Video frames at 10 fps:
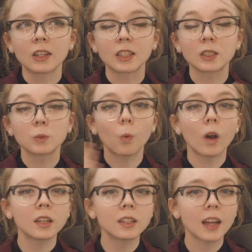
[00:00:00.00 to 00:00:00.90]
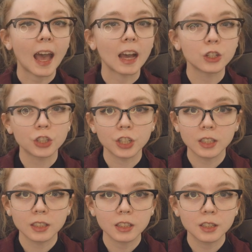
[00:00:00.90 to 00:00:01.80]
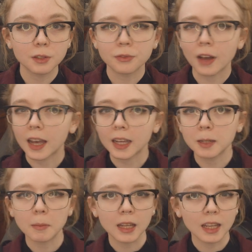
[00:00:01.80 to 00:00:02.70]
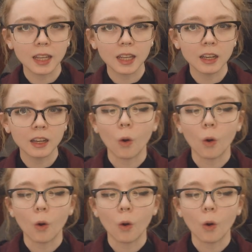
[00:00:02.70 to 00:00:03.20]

does one action define me,